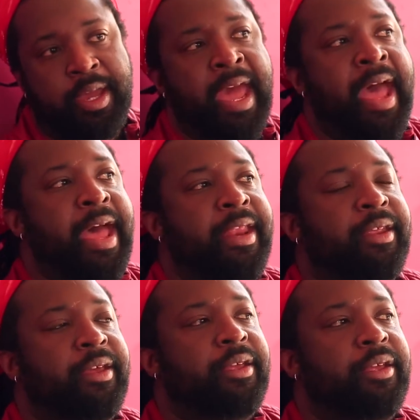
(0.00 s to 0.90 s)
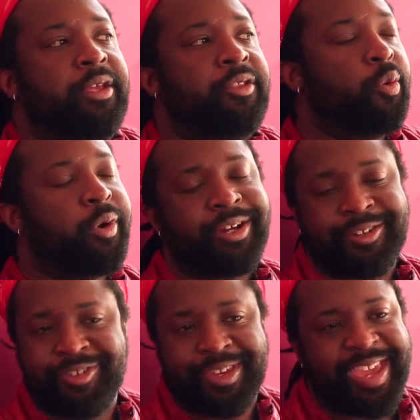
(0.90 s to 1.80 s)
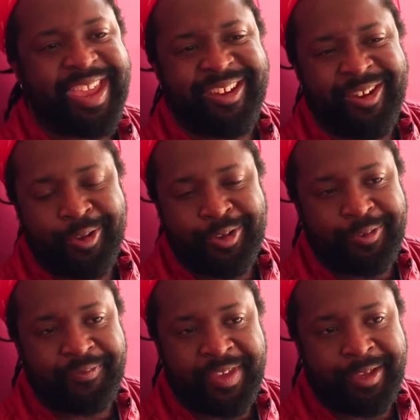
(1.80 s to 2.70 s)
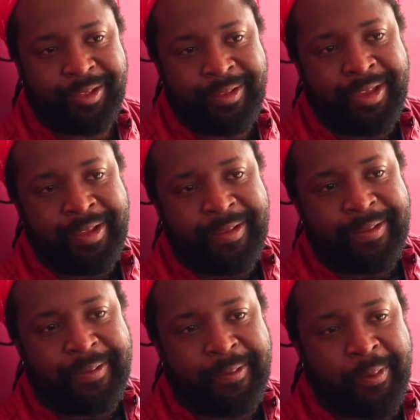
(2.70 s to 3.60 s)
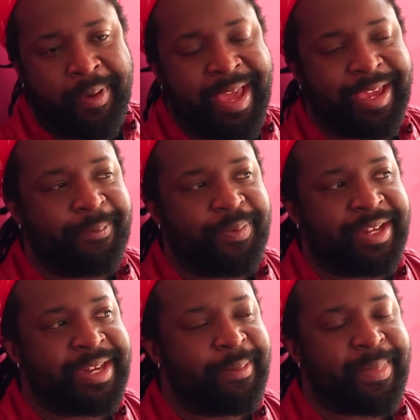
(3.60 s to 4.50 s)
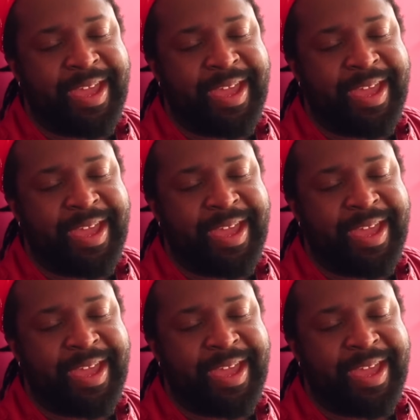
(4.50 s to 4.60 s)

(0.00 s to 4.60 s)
And the work doesn't care how you feel. But when I get up in the day,